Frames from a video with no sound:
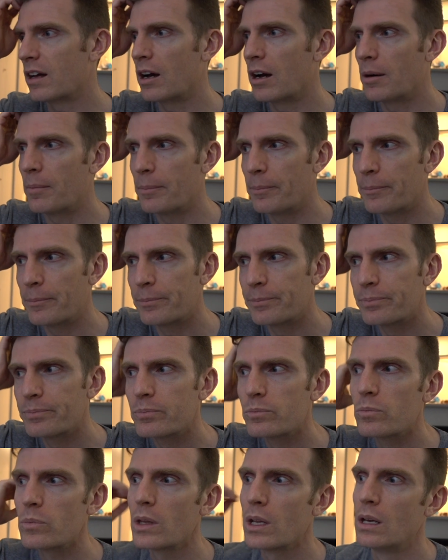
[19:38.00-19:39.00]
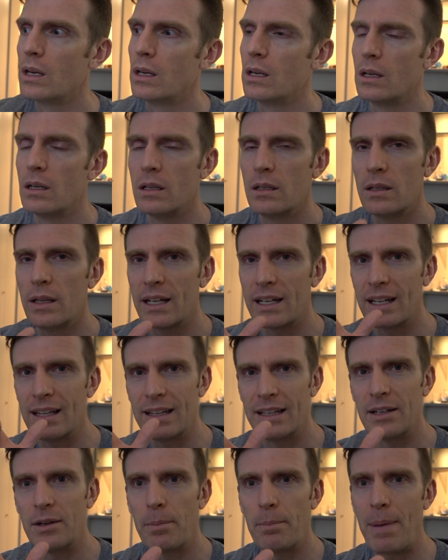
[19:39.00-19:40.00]
like a
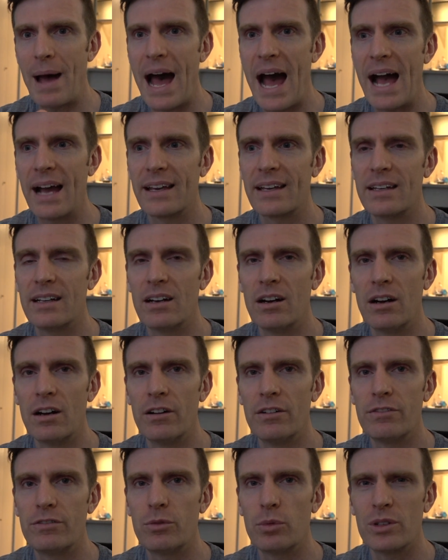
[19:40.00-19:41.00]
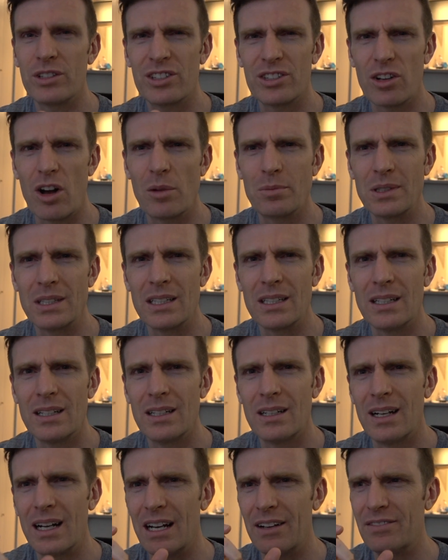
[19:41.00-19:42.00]
little packet of wasabi.
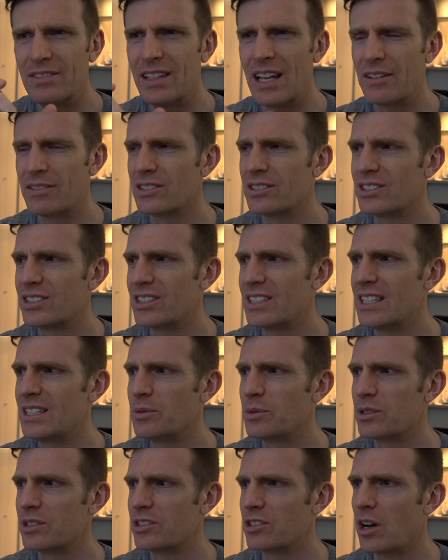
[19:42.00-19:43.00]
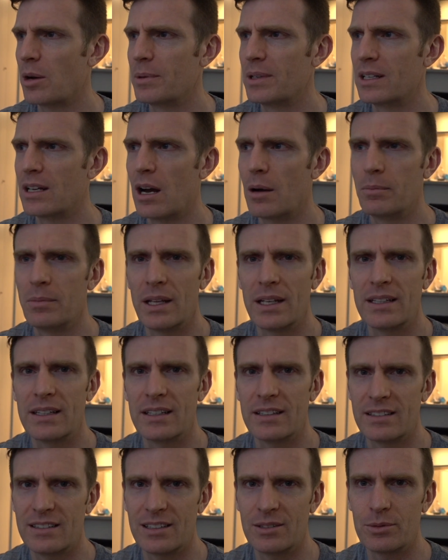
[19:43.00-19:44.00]
And I've never seen wasabi come like
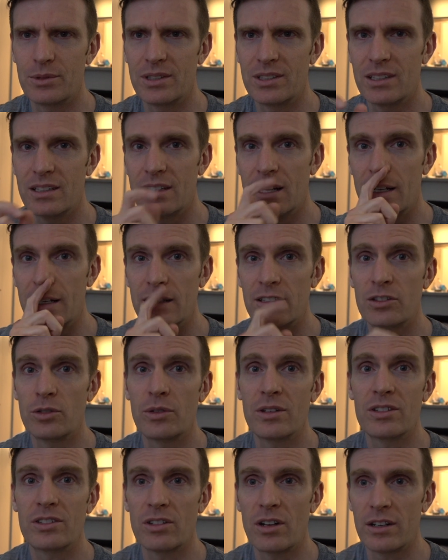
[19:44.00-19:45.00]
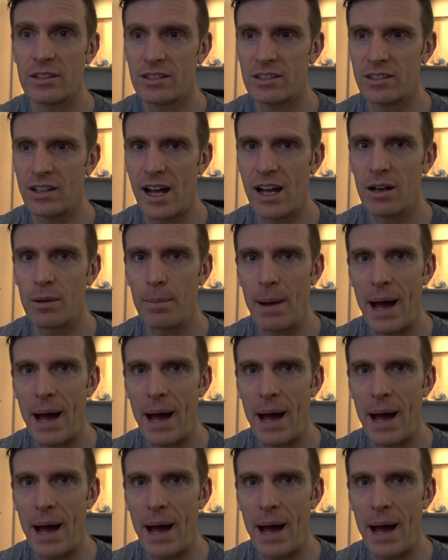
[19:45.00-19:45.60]
this. It was in like a soy sauce style